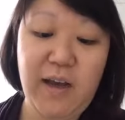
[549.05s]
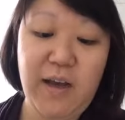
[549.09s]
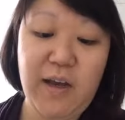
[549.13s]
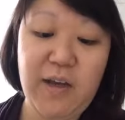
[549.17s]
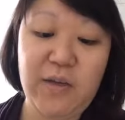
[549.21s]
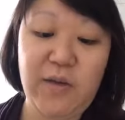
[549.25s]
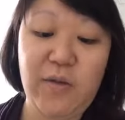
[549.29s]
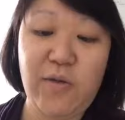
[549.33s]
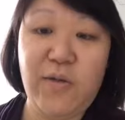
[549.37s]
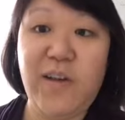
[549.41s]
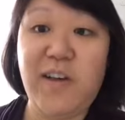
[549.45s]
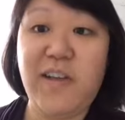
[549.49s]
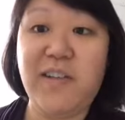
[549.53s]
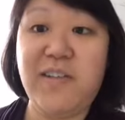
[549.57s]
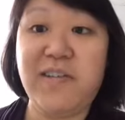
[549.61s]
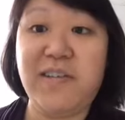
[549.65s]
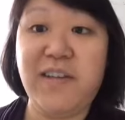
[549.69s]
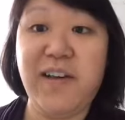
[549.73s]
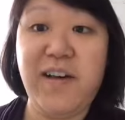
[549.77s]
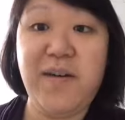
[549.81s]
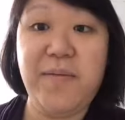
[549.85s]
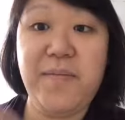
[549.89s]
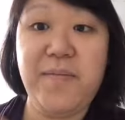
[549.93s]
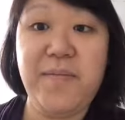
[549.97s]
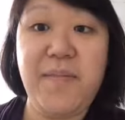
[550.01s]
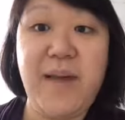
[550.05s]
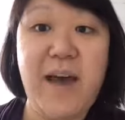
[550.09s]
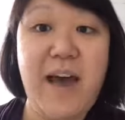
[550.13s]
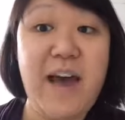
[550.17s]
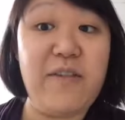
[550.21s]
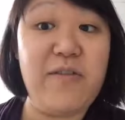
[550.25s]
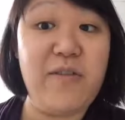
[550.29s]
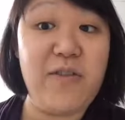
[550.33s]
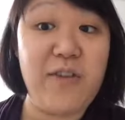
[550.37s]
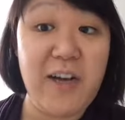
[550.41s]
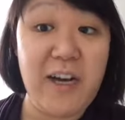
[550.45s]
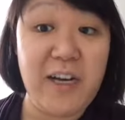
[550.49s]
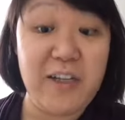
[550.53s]
So then some
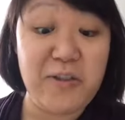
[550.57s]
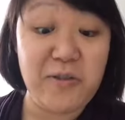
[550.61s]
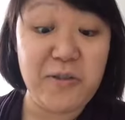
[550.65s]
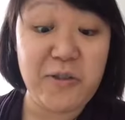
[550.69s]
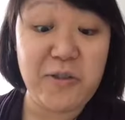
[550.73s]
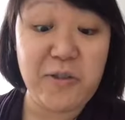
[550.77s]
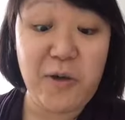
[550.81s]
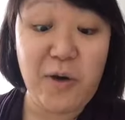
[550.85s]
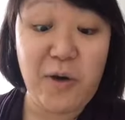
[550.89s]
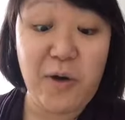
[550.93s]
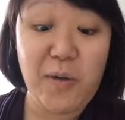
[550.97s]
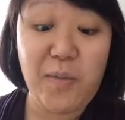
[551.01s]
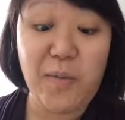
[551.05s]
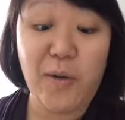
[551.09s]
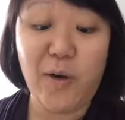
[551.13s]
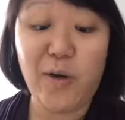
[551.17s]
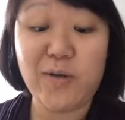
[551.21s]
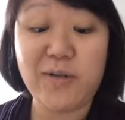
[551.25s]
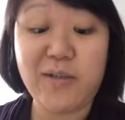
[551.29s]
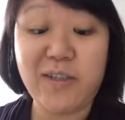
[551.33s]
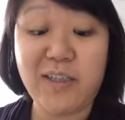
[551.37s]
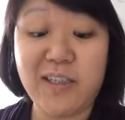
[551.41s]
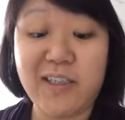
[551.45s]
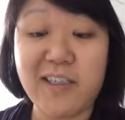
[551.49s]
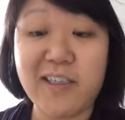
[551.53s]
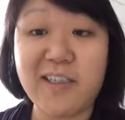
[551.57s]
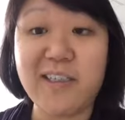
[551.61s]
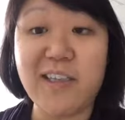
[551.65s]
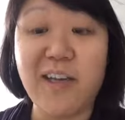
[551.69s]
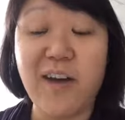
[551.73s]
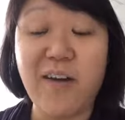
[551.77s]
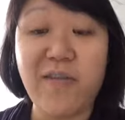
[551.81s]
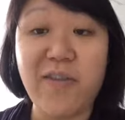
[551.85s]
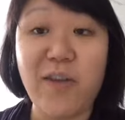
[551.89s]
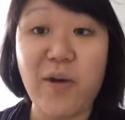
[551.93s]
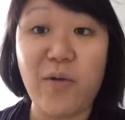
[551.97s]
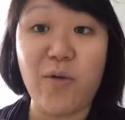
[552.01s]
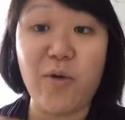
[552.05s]
advertisers started posting
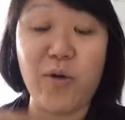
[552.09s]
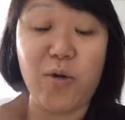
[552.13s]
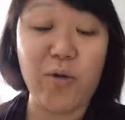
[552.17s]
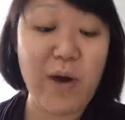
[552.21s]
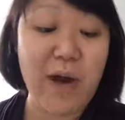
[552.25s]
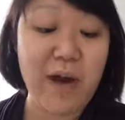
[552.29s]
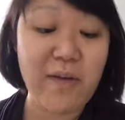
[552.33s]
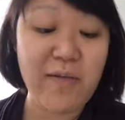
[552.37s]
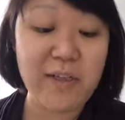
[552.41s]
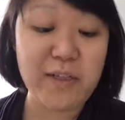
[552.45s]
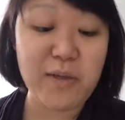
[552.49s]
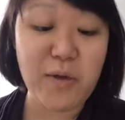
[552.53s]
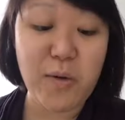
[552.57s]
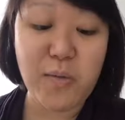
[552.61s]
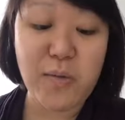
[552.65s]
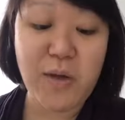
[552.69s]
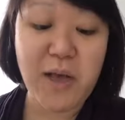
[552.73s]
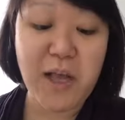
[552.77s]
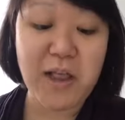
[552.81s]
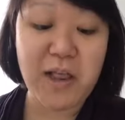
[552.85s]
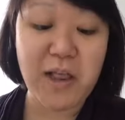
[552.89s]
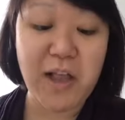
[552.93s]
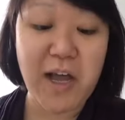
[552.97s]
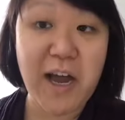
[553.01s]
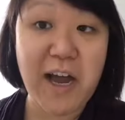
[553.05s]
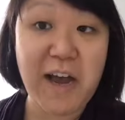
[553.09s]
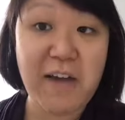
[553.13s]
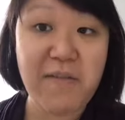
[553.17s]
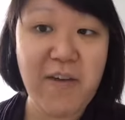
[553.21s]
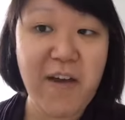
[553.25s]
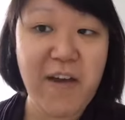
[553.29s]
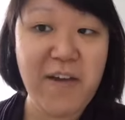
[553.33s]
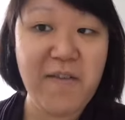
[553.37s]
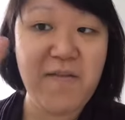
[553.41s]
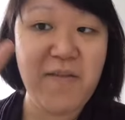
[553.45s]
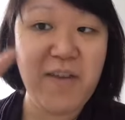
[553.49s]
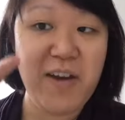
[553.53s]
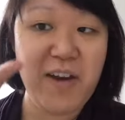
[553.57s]
stuff that were graphics only live
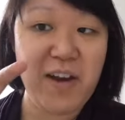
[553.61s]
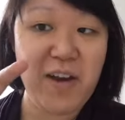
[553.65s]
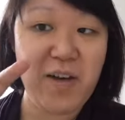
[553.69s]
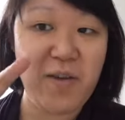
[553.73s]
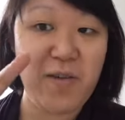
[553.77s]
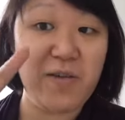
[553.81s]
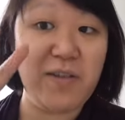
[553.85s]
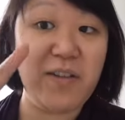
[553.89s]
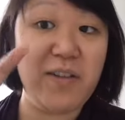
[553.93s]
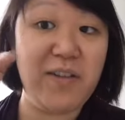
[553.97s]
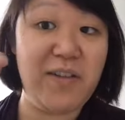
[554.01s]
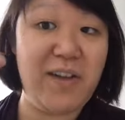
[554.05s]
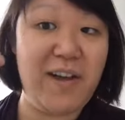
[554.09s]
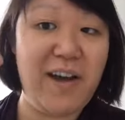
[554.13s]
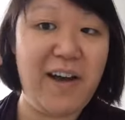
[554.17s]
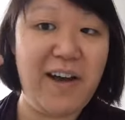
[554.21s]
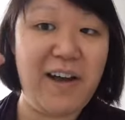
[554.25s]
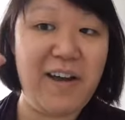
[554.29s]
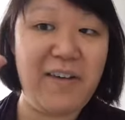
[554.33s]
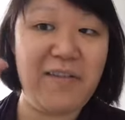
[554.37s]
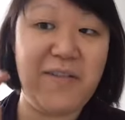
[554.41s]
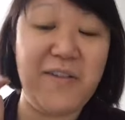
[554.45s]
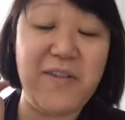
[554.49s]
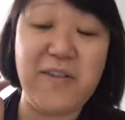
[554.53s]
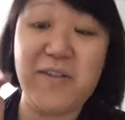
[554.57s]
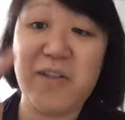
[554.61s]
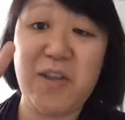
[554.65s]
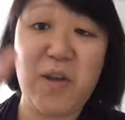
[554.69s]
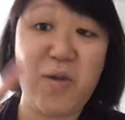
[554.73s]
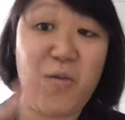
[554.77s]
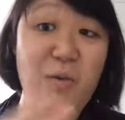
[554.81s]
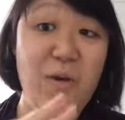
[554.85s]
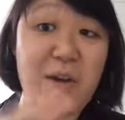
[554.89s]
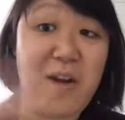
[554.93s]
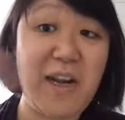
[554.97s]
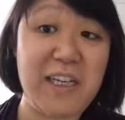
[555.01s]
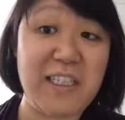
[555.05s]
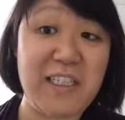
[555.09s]
videos. Live. They
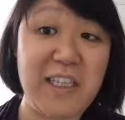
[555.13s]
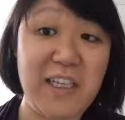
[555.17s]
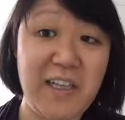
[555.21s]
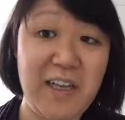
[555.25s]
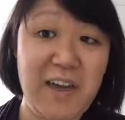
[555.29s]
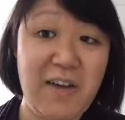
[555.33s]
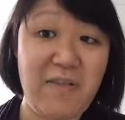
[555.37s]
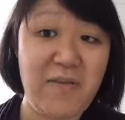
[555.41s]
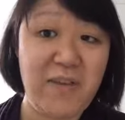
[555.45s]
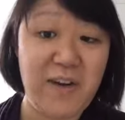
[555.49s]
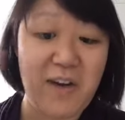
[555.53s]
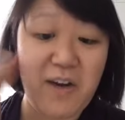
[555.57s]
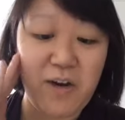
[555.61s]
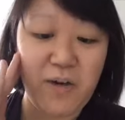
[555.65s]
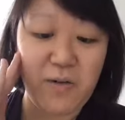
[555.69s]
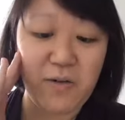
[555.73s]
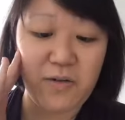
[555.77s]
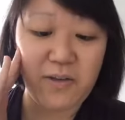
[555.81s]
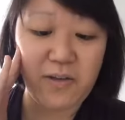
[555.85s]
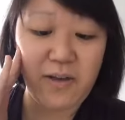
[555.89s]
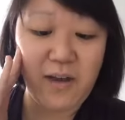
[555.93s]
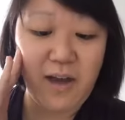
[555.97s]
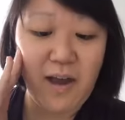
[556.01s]
weren't actually live videos.